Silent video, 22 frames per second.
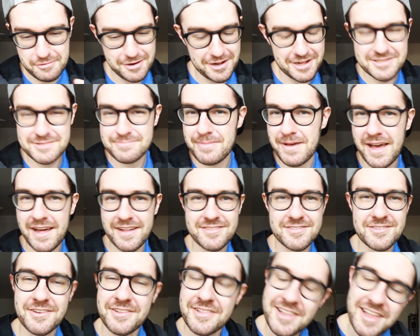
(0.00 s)
crossed
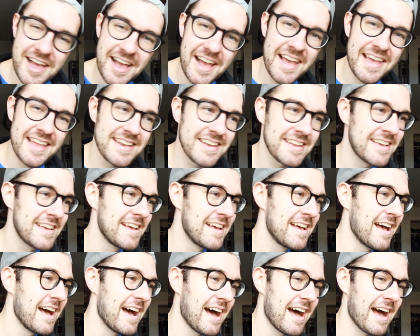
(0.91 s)
paths online.
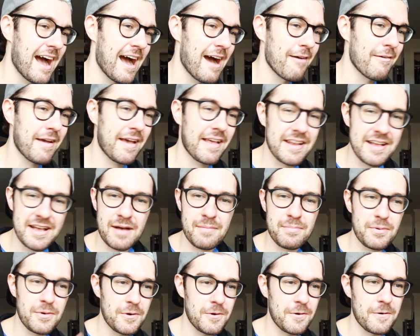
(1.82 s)
We had a
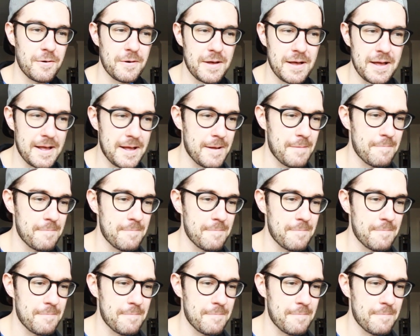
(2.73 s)
couple